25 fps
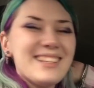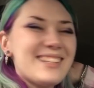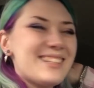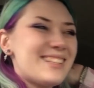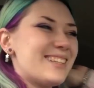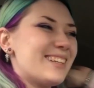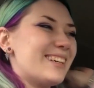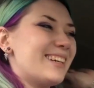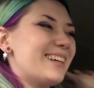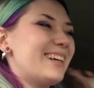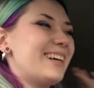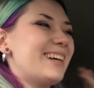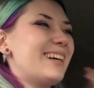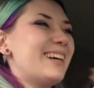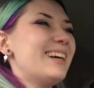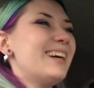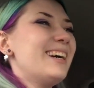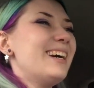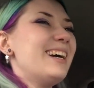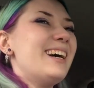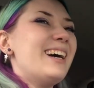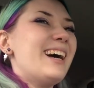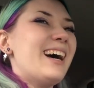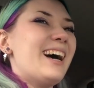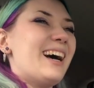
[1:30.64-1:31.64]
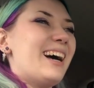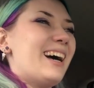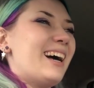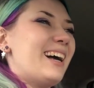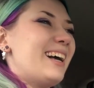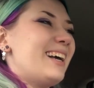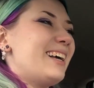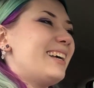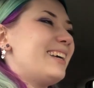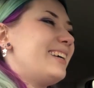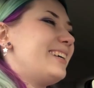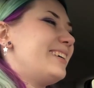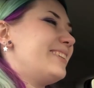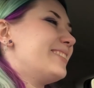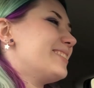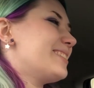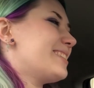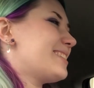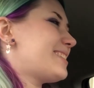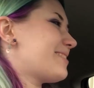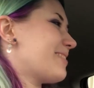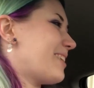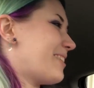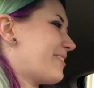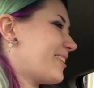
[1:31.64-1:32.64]
So
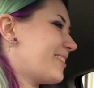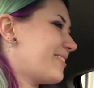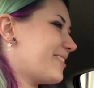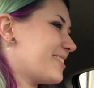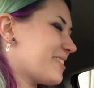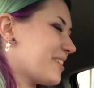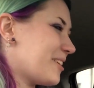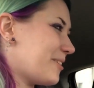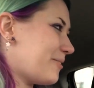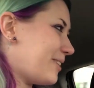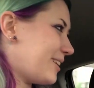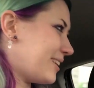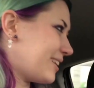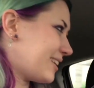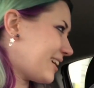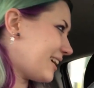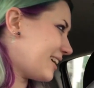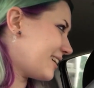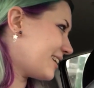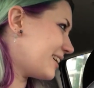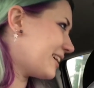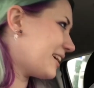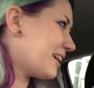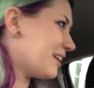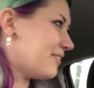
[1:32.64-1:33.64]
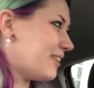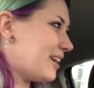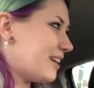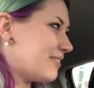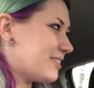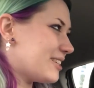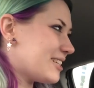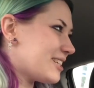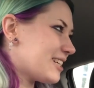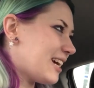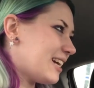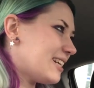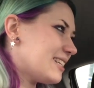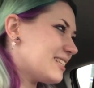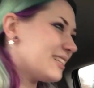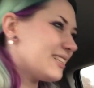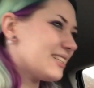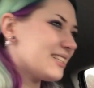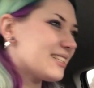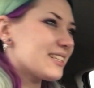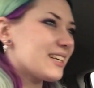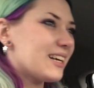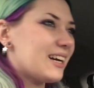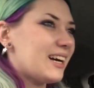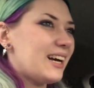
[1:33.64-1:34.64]
my friend was hoping that I could come have a chat to
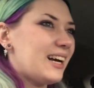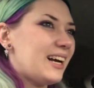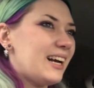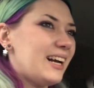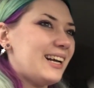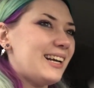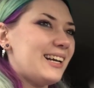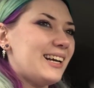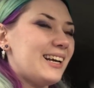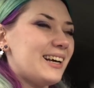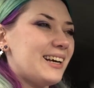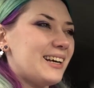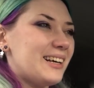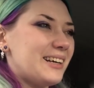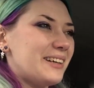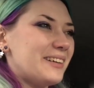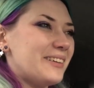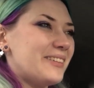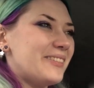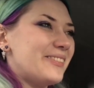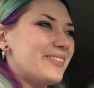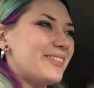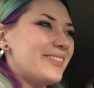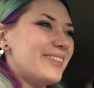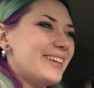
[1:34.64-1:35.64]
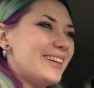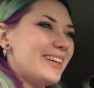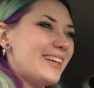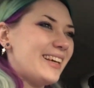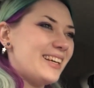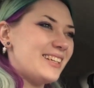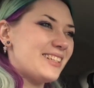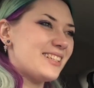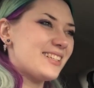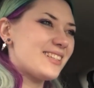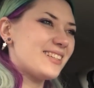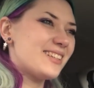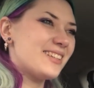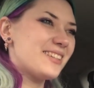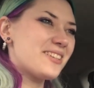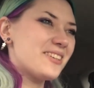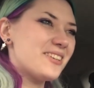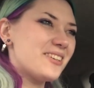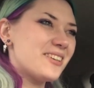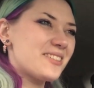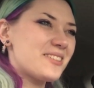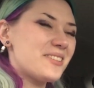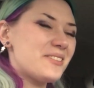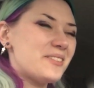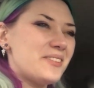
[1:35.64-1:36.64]
this guy and just sort of
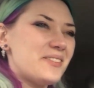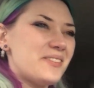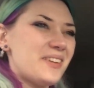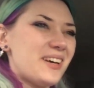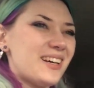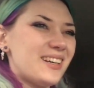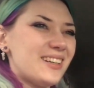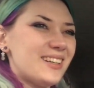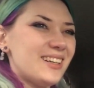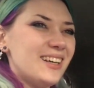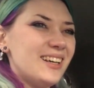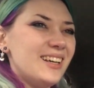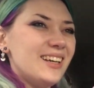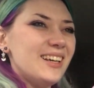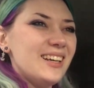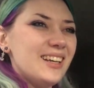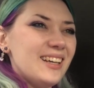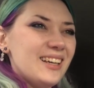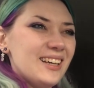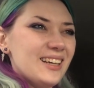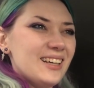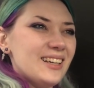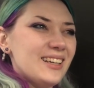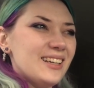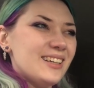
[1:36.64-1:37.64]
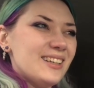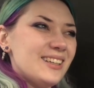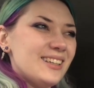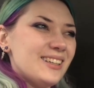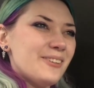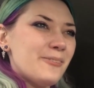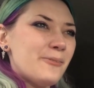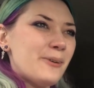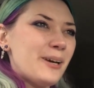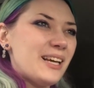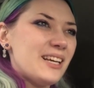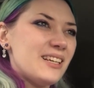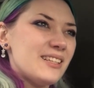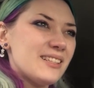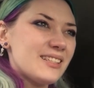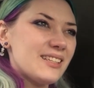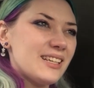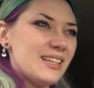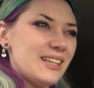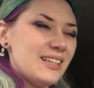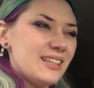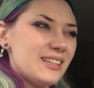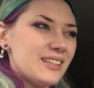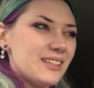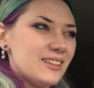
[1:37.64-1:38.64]
talk to him about ways
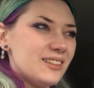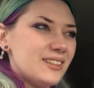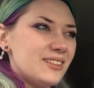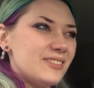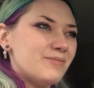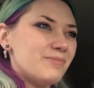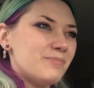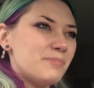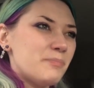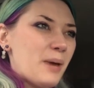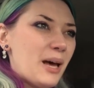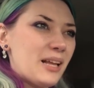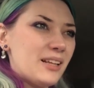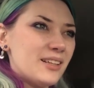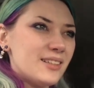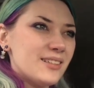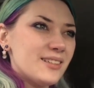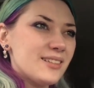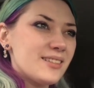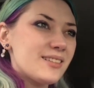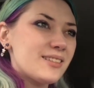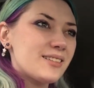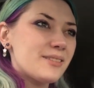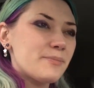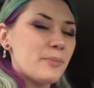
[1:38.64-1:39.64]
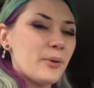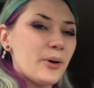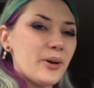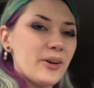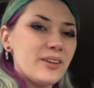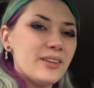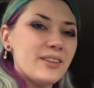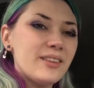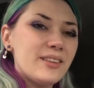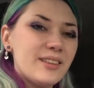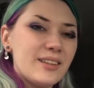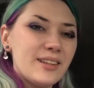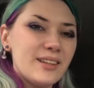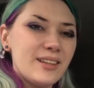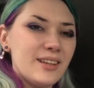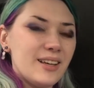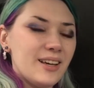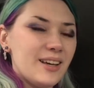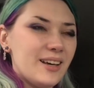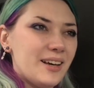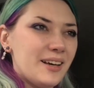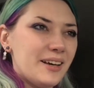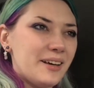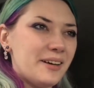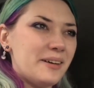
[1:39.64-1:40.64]
that he can balance both
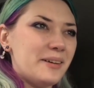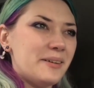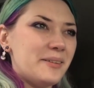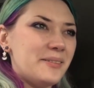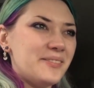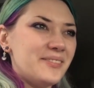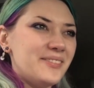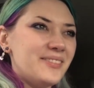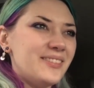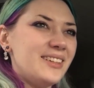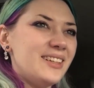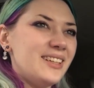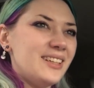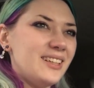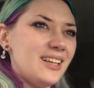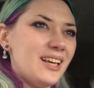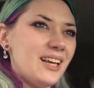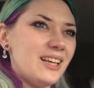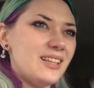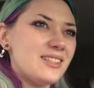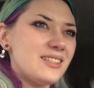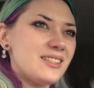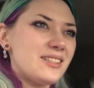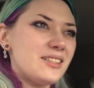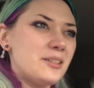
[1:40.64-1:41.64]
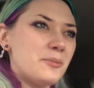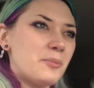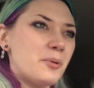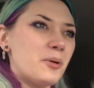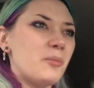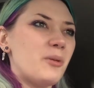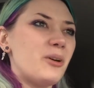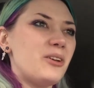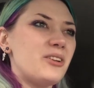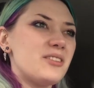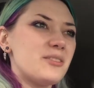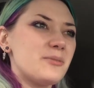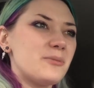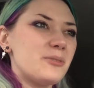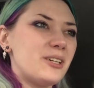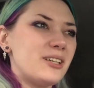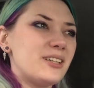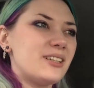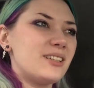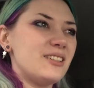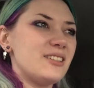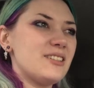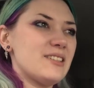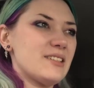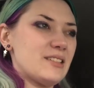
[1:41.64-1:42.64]
and sort of promote his
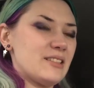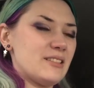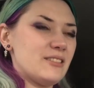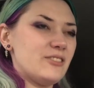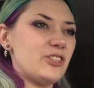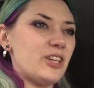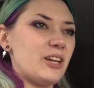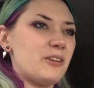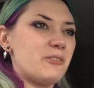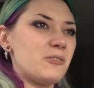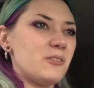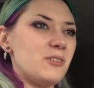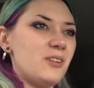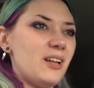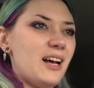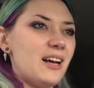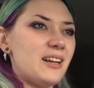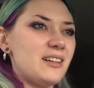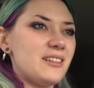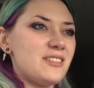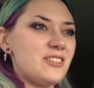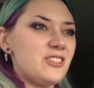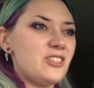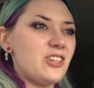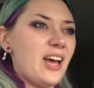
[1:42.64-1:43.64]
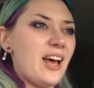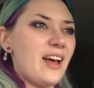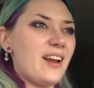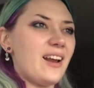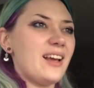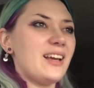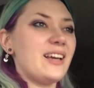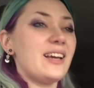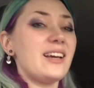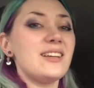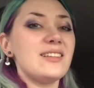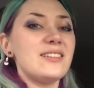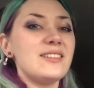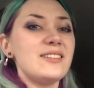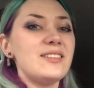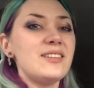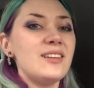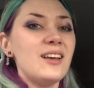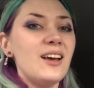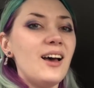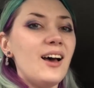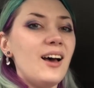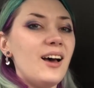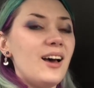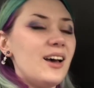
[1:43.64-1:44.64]
work and just general artist chat, I guess.
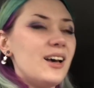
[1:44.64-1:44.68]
